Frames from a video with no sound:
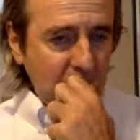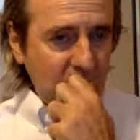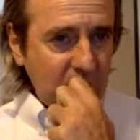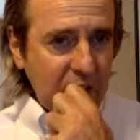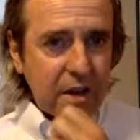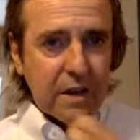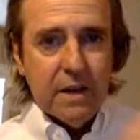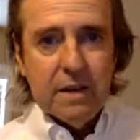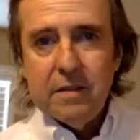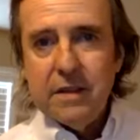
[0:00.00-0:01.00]

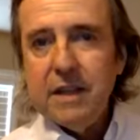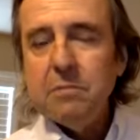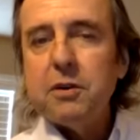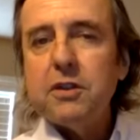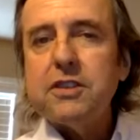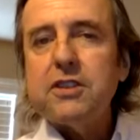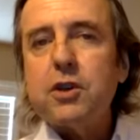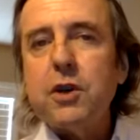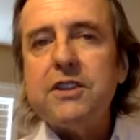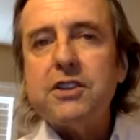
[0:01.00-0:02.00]
The in-person
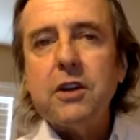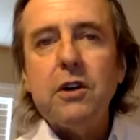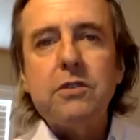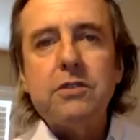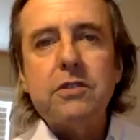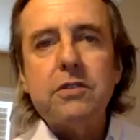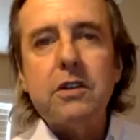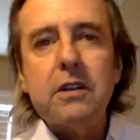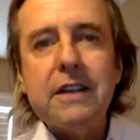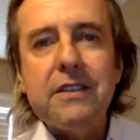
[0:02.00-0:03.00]
trade shows
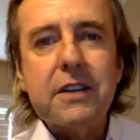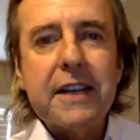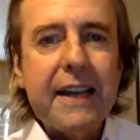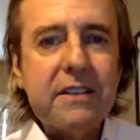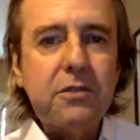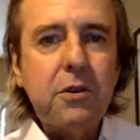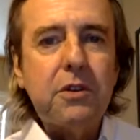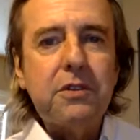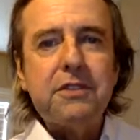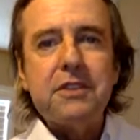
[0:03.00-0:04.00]
are either canceled
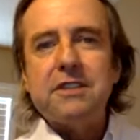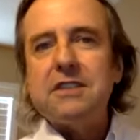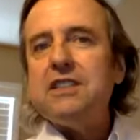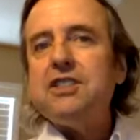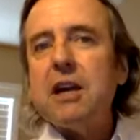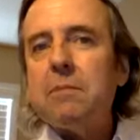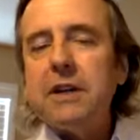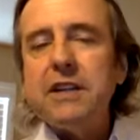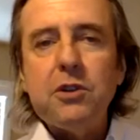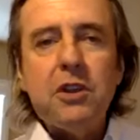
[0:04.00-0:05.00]
or they're just in
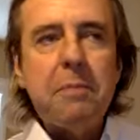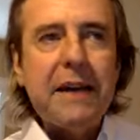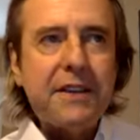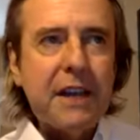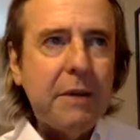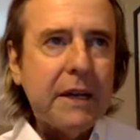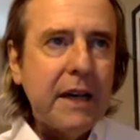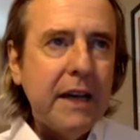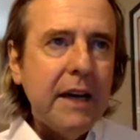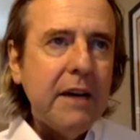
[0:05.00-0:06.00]
jeopardy due to the pandemic,
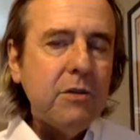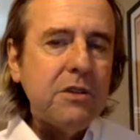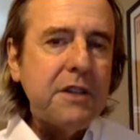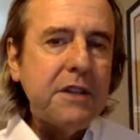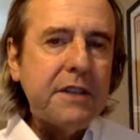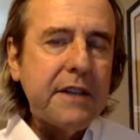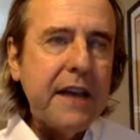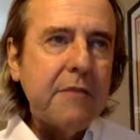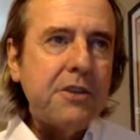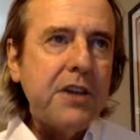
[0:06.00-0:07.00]
which is a
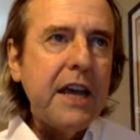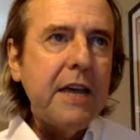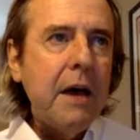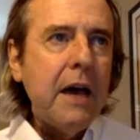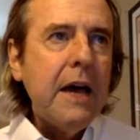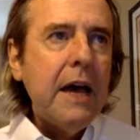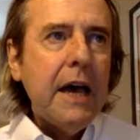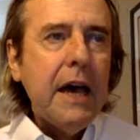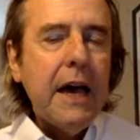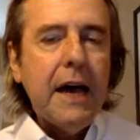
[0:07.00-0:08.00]
damn shame.
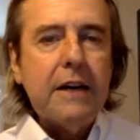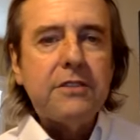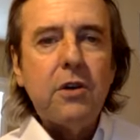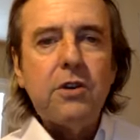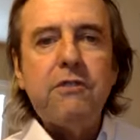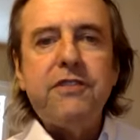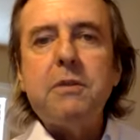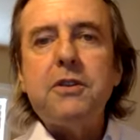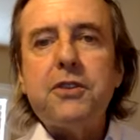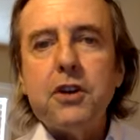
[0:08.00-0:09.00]
So
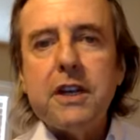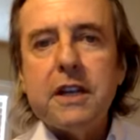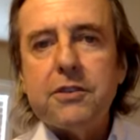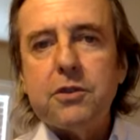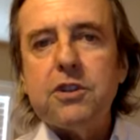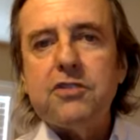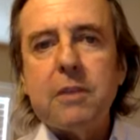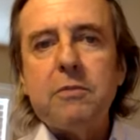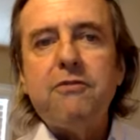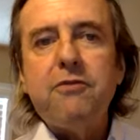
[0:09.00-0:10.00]
November 30th through
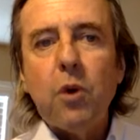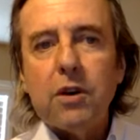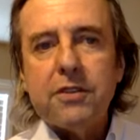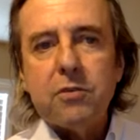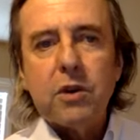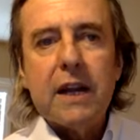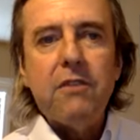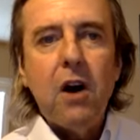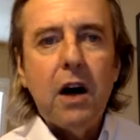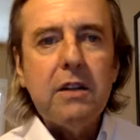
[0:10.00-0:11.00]
December 4th, we're gonna have
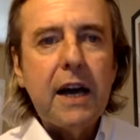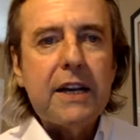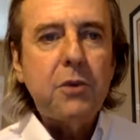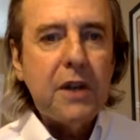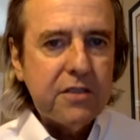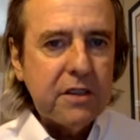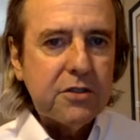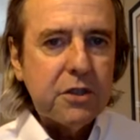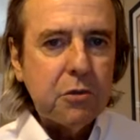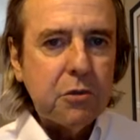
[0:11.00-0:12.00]
online race
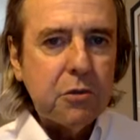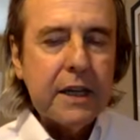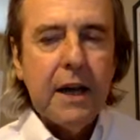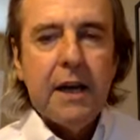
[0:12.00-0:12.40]
industry week.